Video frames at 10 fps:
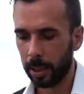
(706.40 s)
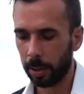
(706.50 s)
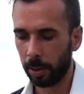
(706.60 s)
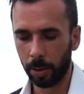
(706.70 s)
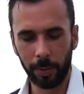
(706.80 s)

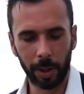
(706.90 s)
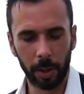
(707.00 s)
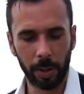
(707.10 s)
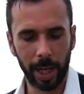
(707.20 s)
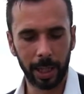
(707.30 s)
don't
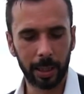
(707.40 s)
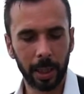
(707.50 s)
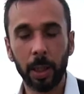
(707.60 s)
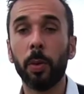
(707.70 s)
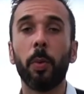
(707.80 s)
overdo it.
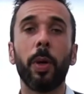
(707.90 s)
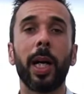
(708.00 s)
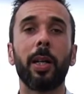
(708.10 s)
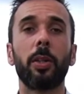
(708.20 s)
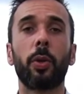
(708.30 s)
We
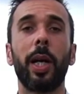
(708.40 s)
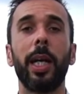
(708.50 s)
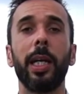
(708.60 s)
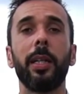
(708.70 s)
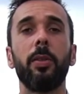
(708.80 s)
are not
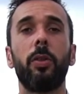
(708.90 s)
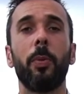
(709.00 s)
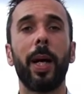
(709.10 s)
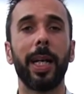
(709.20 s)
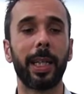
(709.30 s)
trying to
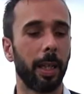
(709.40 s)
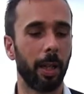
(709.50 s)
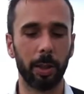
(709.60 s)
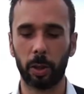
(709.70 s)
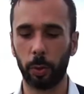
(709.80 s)
make
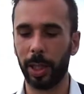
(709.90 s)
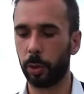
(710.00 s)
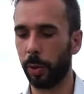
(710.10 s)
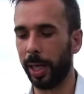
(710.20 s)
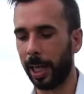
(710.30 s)
a sweet
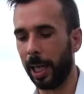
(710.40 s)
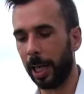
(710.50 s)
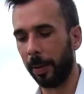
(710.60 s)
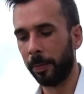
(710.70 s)
drink here.